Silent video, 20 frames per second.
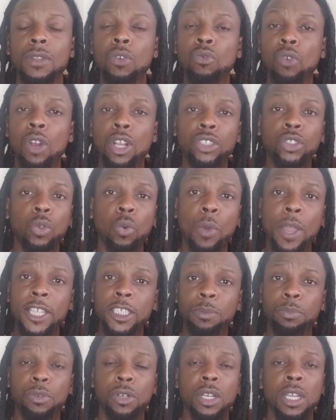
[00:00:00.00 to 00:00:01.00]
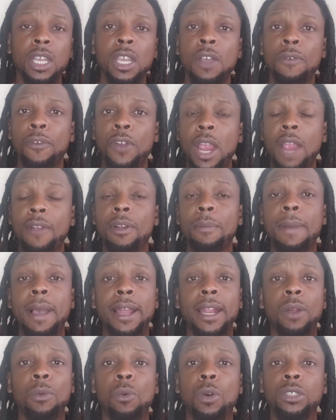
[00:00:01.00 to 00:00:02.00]
Russell Westbrook, for
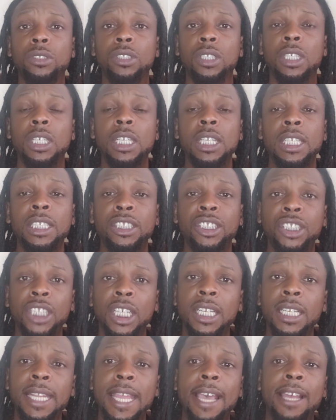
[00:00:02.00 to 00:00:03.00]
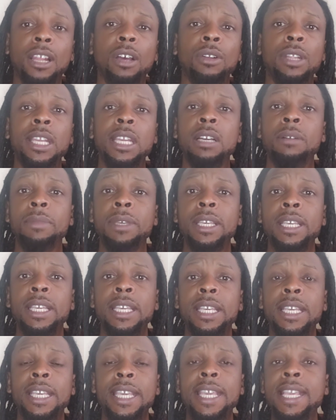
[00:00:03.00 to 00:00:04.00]
everybody who wants to shun down on him,
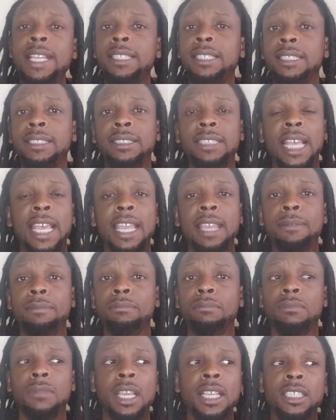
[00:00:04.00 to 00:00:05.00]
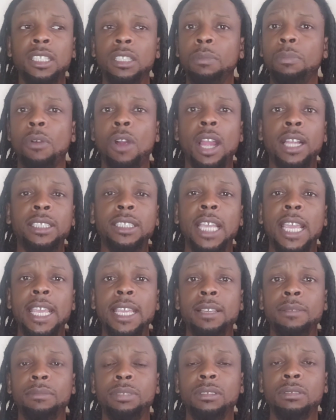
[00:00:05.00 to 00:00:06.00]
he's the same. He's a LeBron
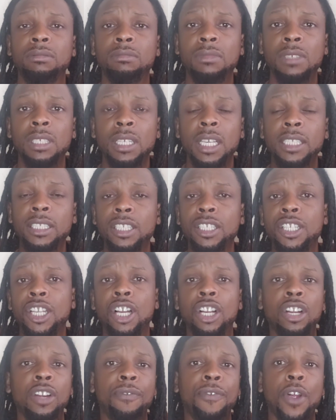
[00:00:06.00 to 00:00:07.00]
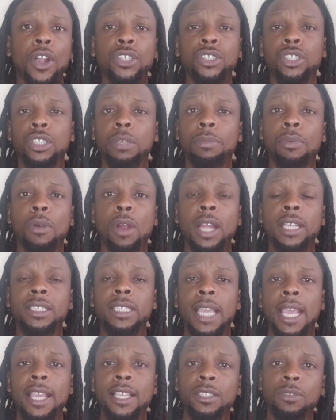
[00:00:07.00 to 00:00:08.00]
James. He's a younger version of LeBron
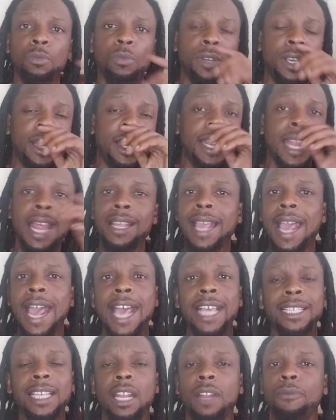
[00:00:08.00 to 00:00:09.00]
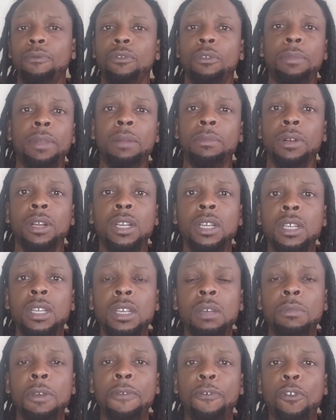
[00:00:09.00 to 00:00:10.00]
James. Guys got to remember,
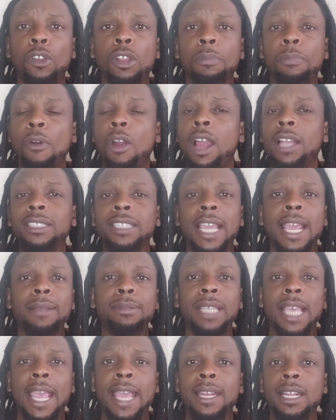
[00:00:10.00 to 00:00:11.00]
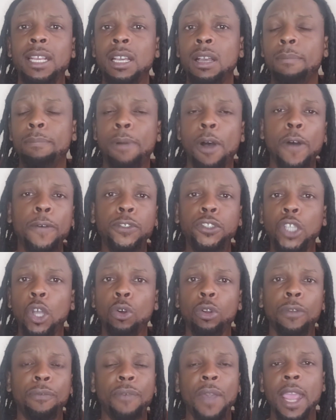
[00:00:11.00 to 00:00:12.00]
before LeBron James had both
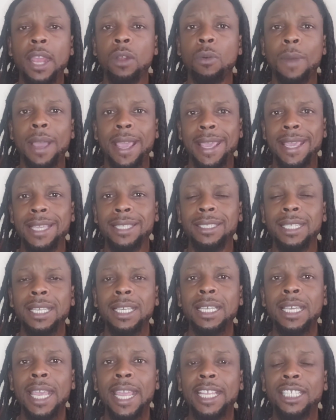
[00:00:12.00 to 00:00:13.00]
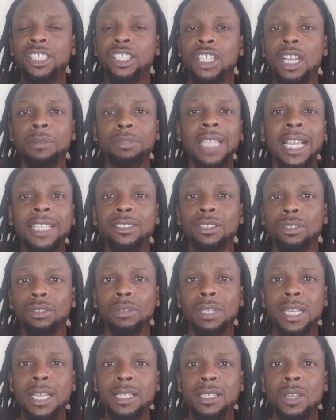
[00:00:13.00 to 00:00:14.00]
shoulder fadeaways and jump shots and
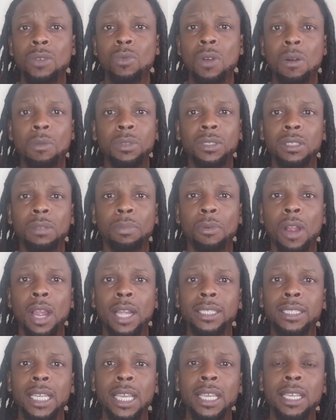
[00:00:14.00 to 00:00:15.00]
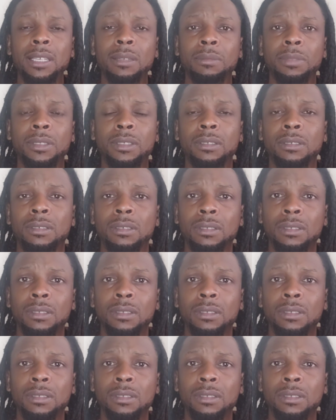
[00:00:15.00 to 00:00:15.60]
threes, what was LeBron James?